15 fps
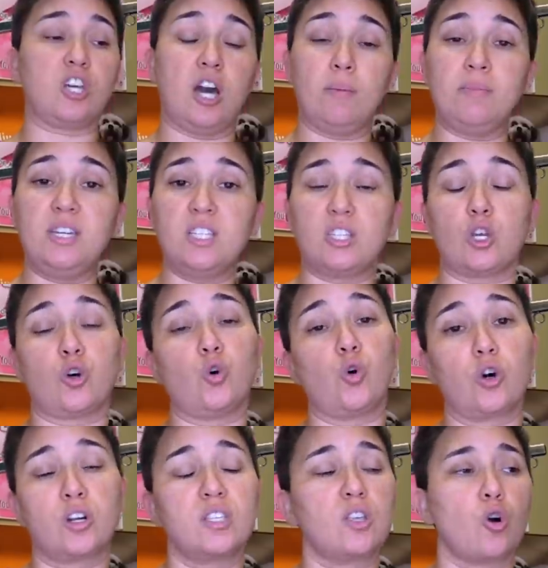tummies, their
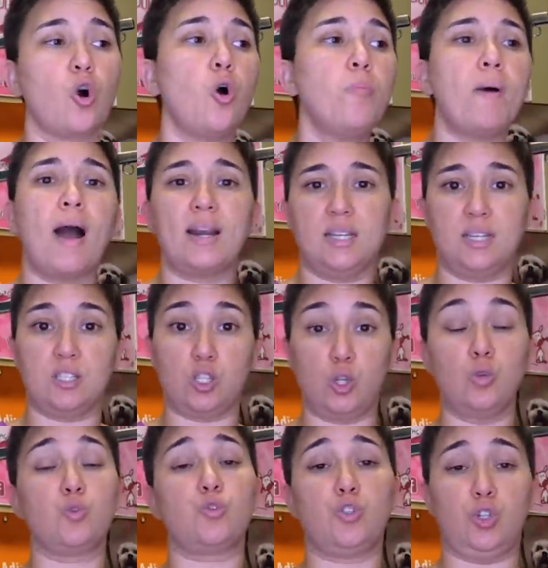organs, their whole body is
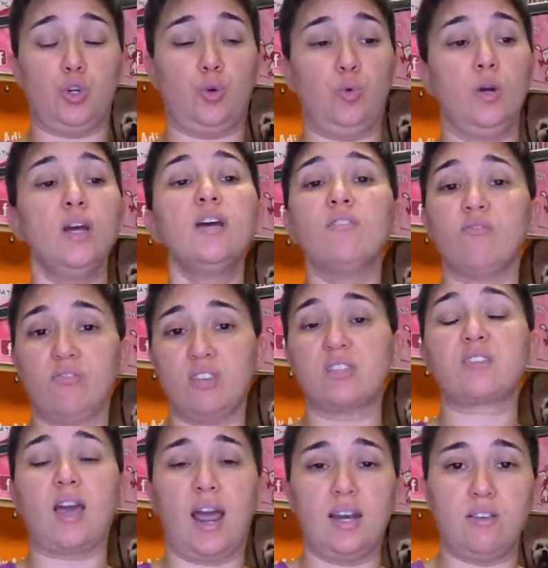used to
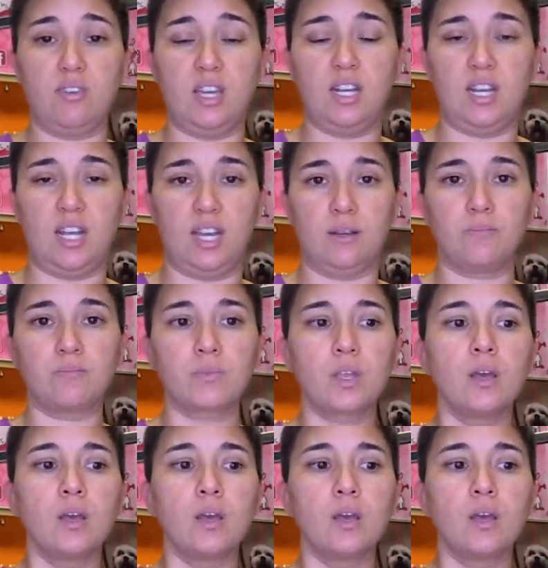this kind of eating.